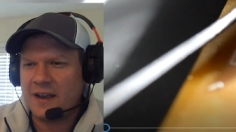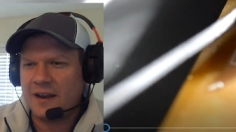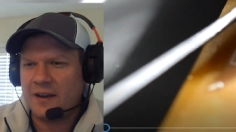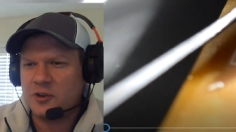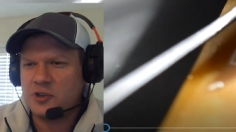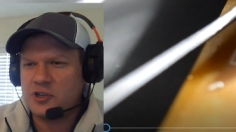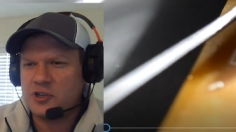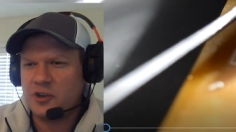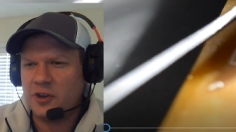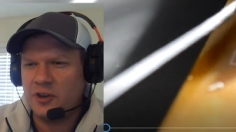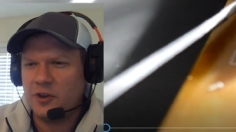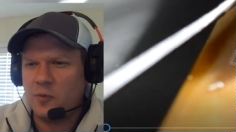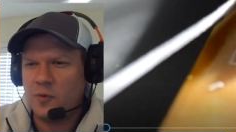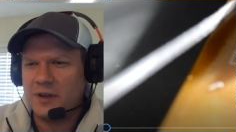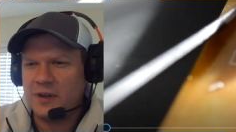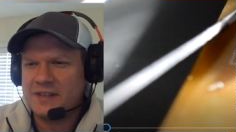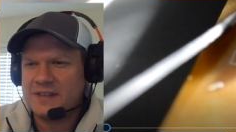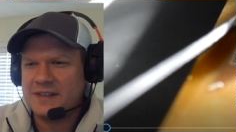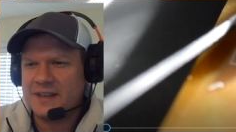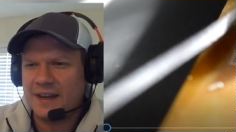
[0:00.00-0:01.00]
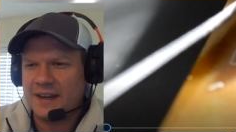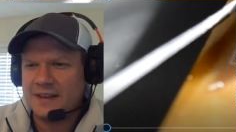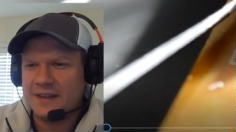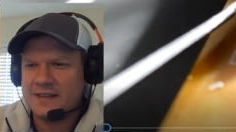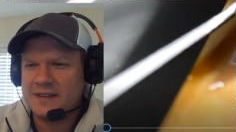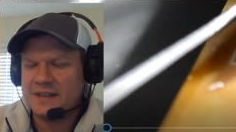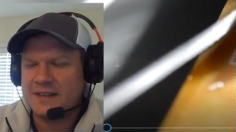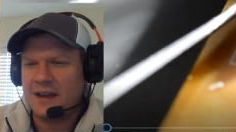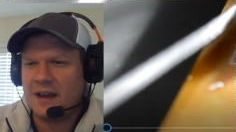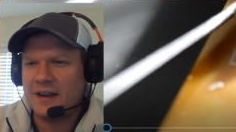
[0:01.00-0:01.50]
And I'll show you what's getting
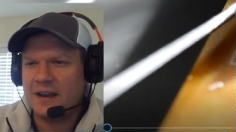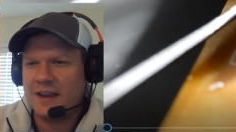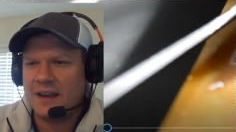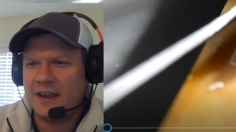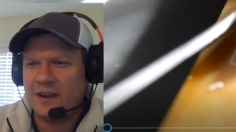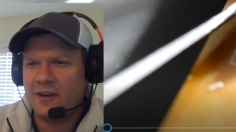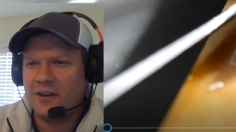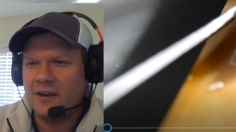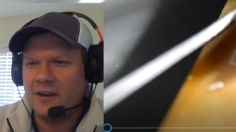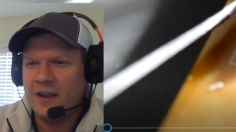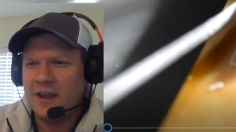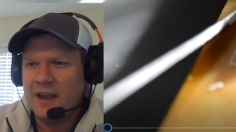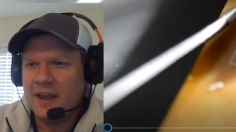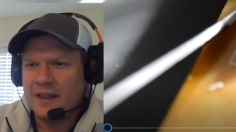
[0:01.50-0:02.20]
stuck here.